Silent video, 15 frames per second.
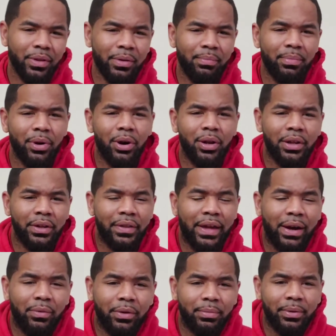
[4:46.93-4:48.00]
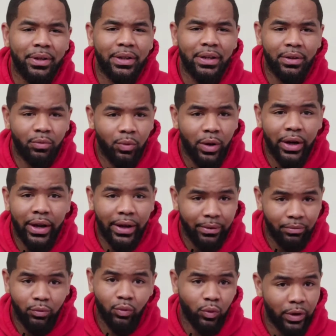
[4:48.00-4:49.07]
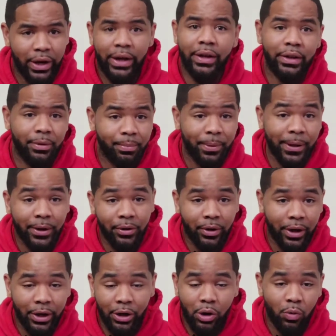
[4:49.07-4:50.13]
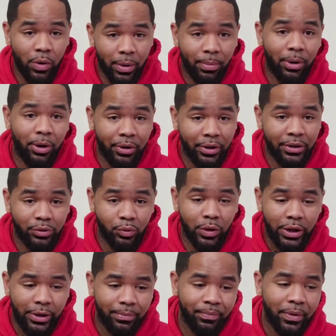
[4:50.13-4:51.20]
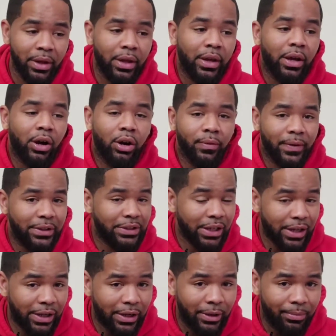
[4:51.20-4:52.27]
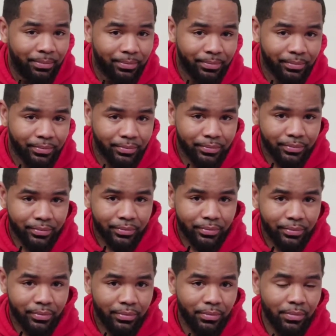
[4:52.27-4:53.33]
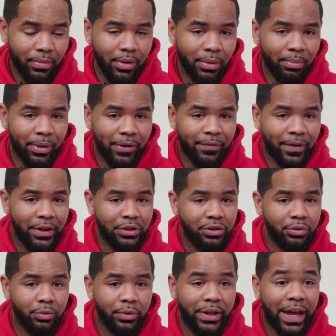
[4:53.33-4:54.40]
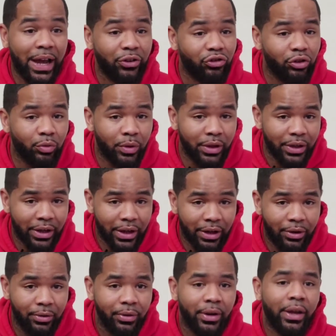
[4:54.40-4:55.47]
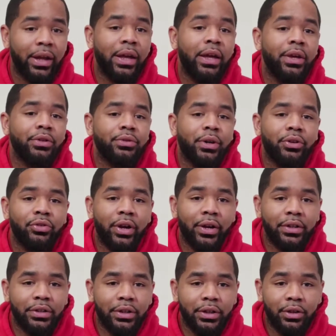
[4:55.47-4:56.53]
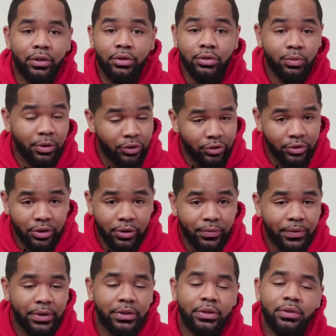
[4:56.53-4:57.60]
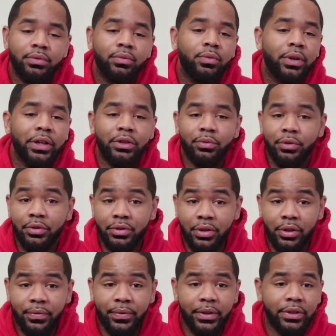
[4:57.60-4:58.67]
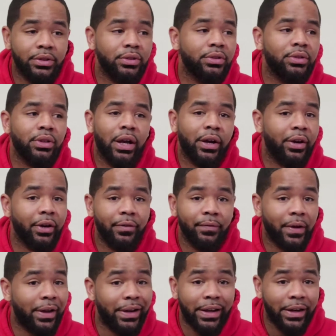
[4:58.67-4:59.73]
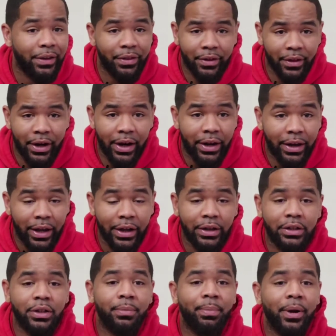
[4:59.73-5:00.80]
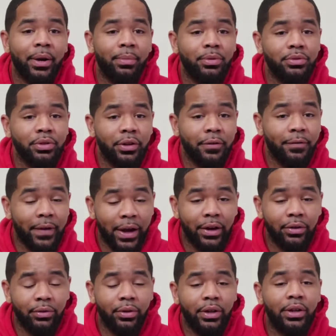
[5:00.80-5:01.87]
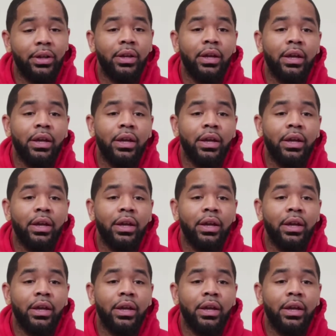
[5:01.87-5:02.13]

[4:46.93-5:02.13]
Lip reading: ball, and that would be what I could depend on. I know what ball does what. Over time, my Phase 2 reaction went down, so I tried to switch surface. When I switched surface, I couldn't find anything that I liked comparable to the factory,